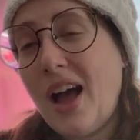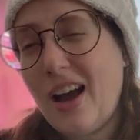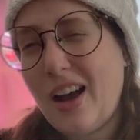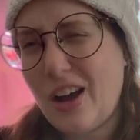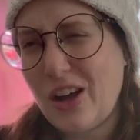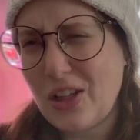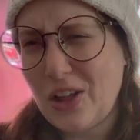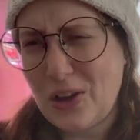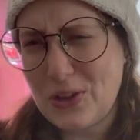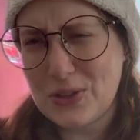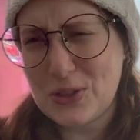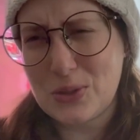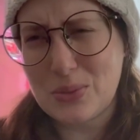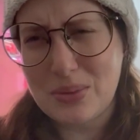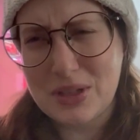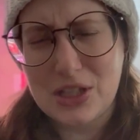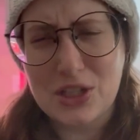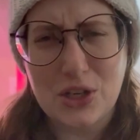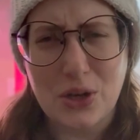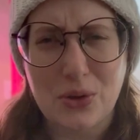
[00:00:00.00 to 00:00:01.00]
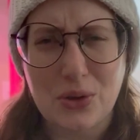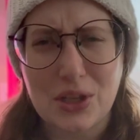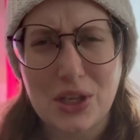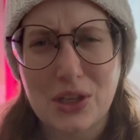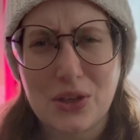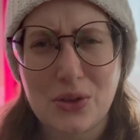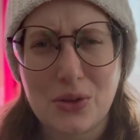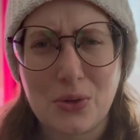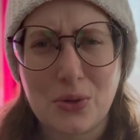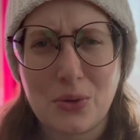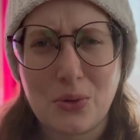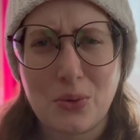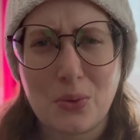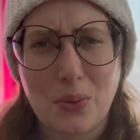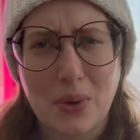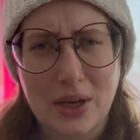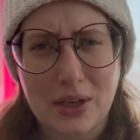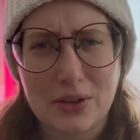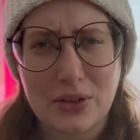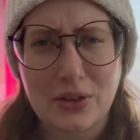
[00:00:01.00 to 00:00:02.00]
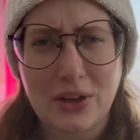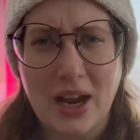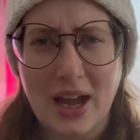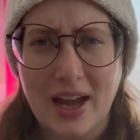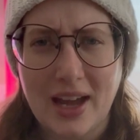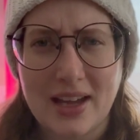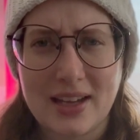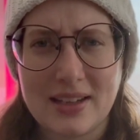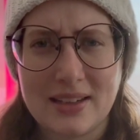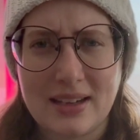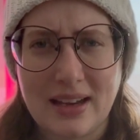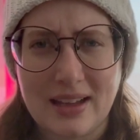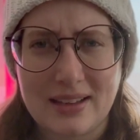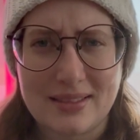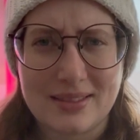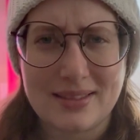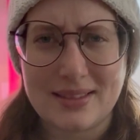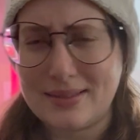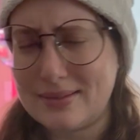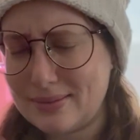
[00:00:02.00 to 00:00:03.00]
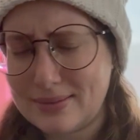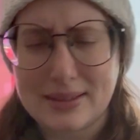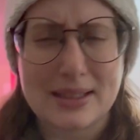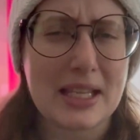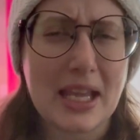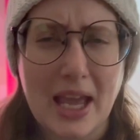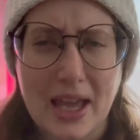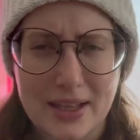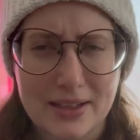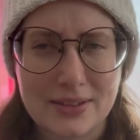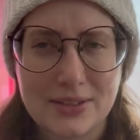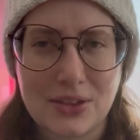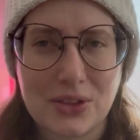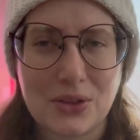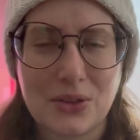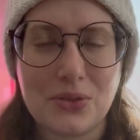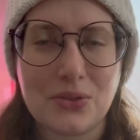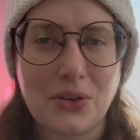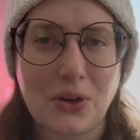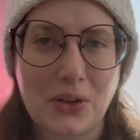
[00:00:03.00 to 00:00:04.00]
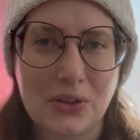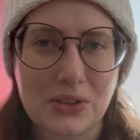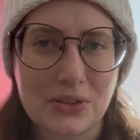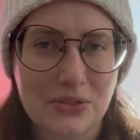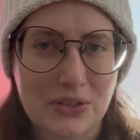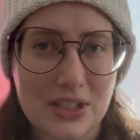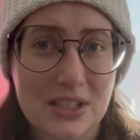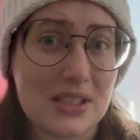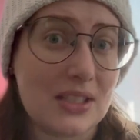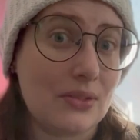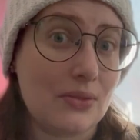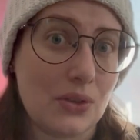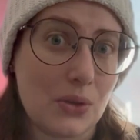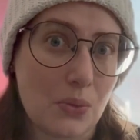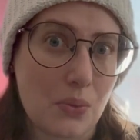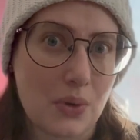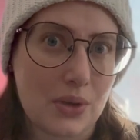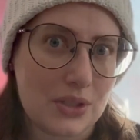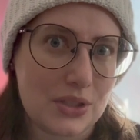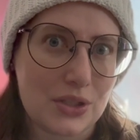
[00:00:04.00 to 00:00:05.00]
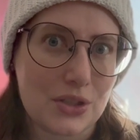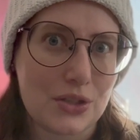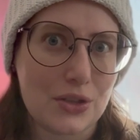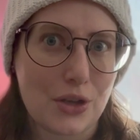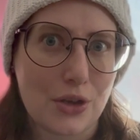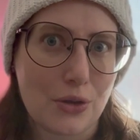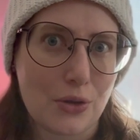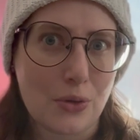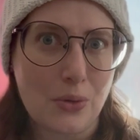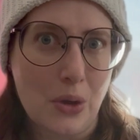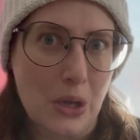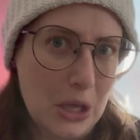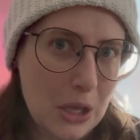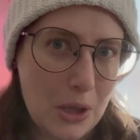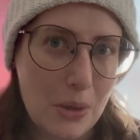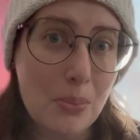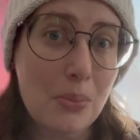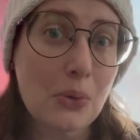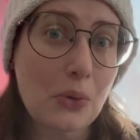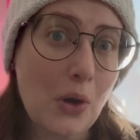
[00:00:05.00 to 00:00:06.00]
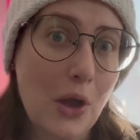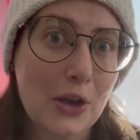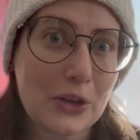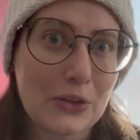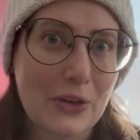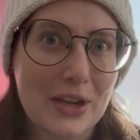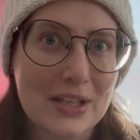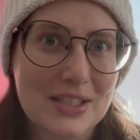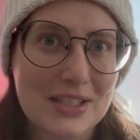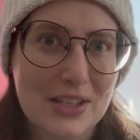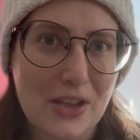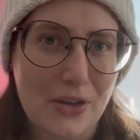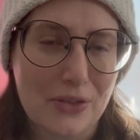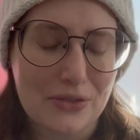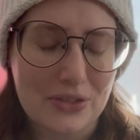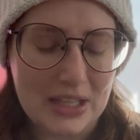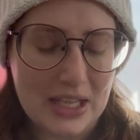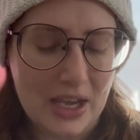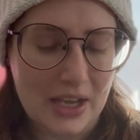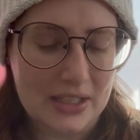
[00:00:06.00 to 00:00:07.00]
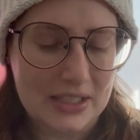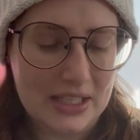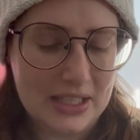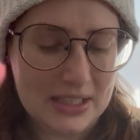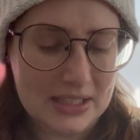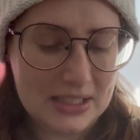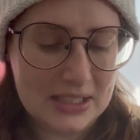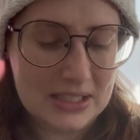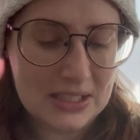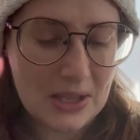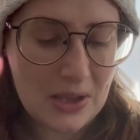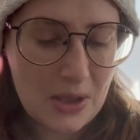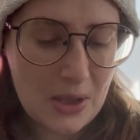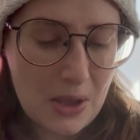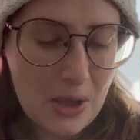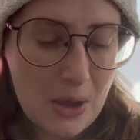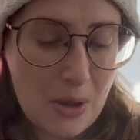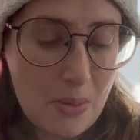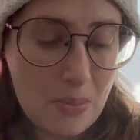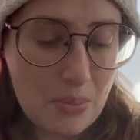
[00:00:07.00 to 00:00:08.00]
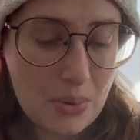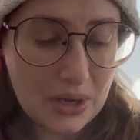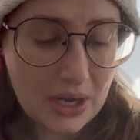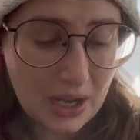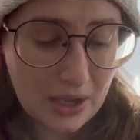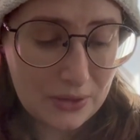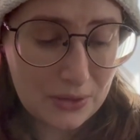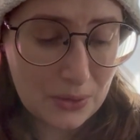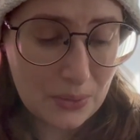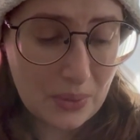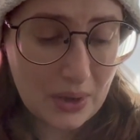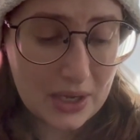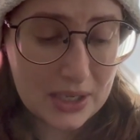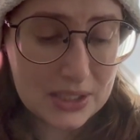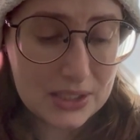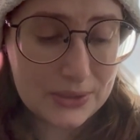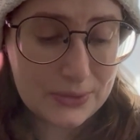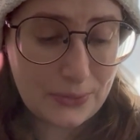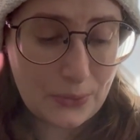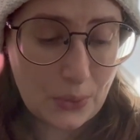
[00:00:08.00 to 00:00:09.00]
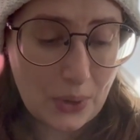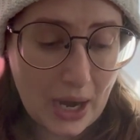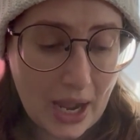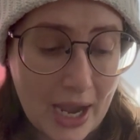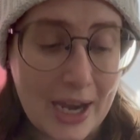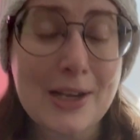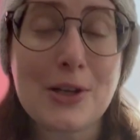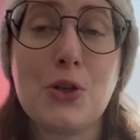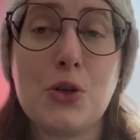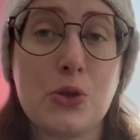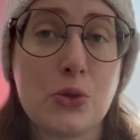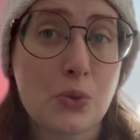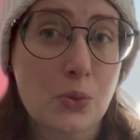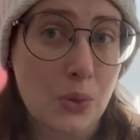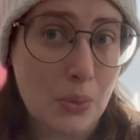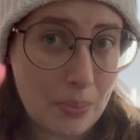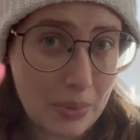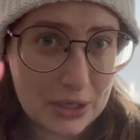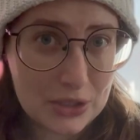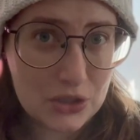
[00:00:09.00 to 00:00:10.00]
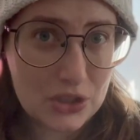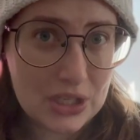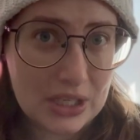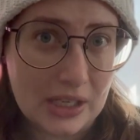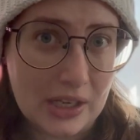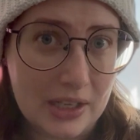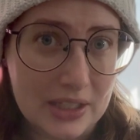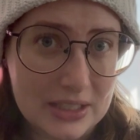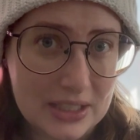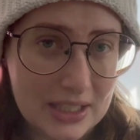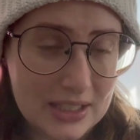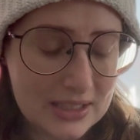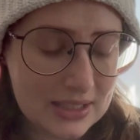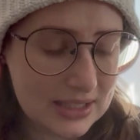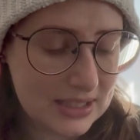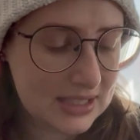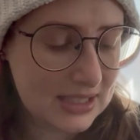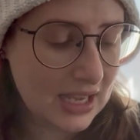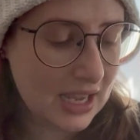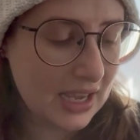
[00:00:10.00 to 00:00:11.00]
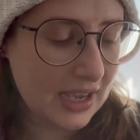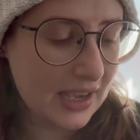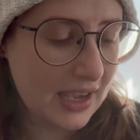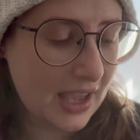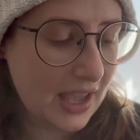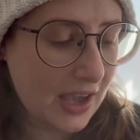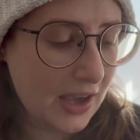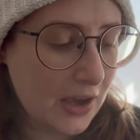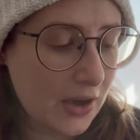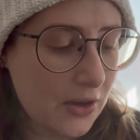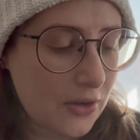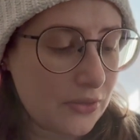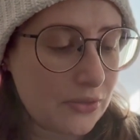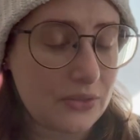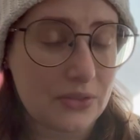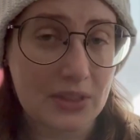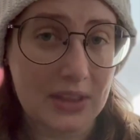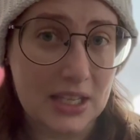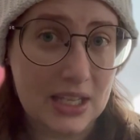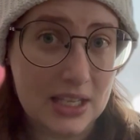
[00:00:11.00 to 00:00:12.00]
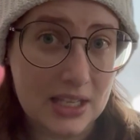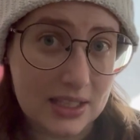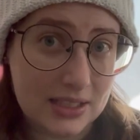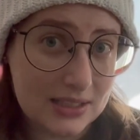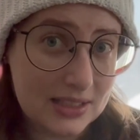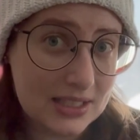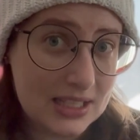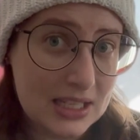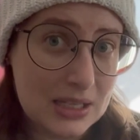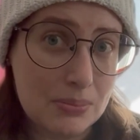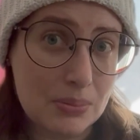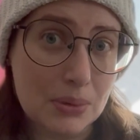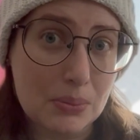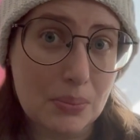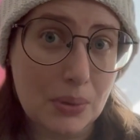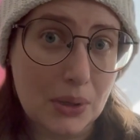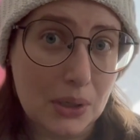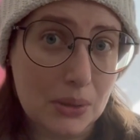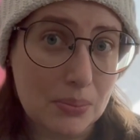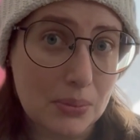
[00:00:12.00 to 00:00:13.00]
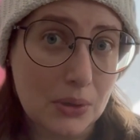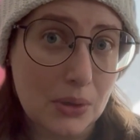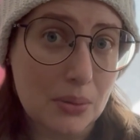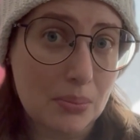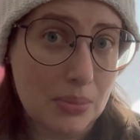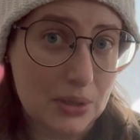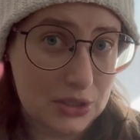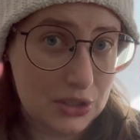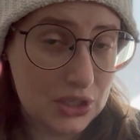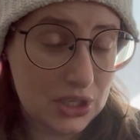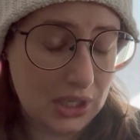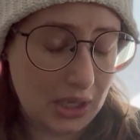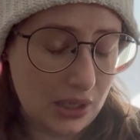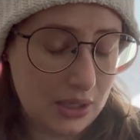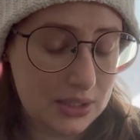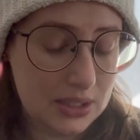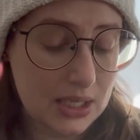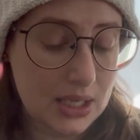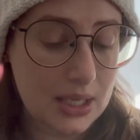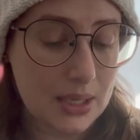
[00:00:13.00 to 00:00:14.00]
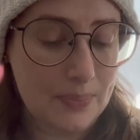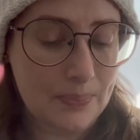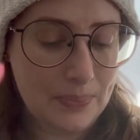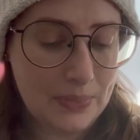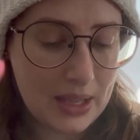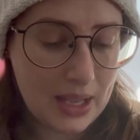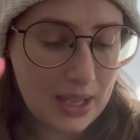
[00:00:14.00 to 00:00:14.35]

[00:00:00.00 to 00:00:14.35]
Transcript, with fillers: I'll also be showing you where they're at the end of all of this if you want to know progress of the onions. But otherwise, for actual bunching onions, I have the deep purple bunching onion,